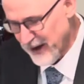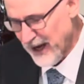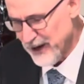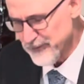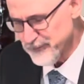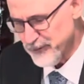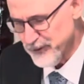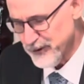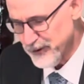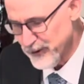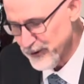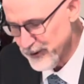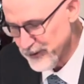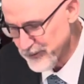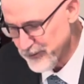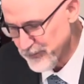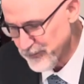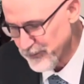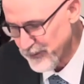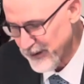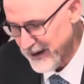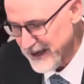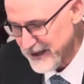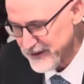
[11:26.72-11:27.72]
often heard the
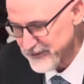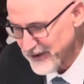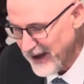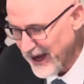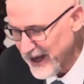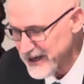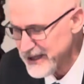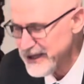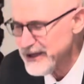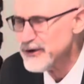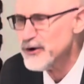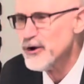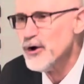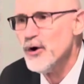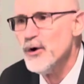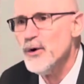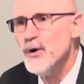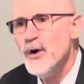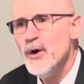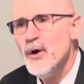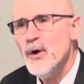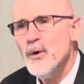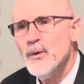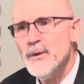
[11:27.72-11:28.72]
phrase, how do you know
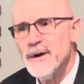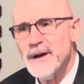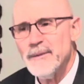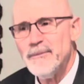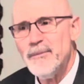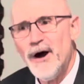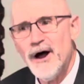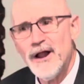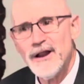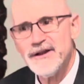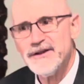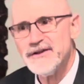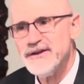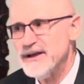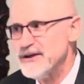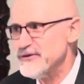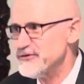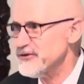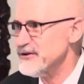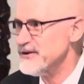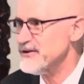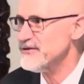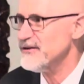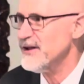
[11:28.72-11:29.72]
when a
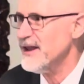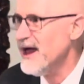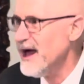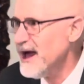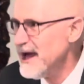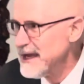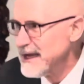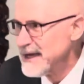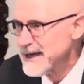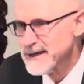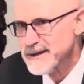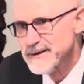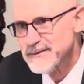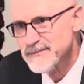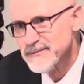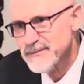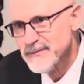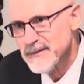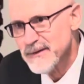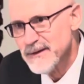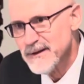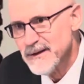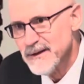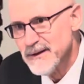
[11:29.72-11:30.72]
politician is lying?
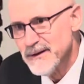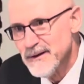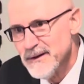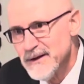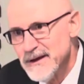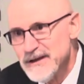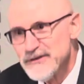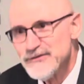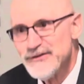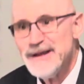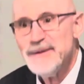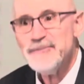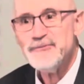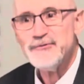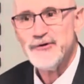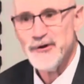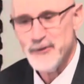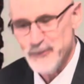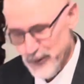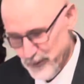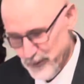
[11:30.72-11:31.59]
His lips are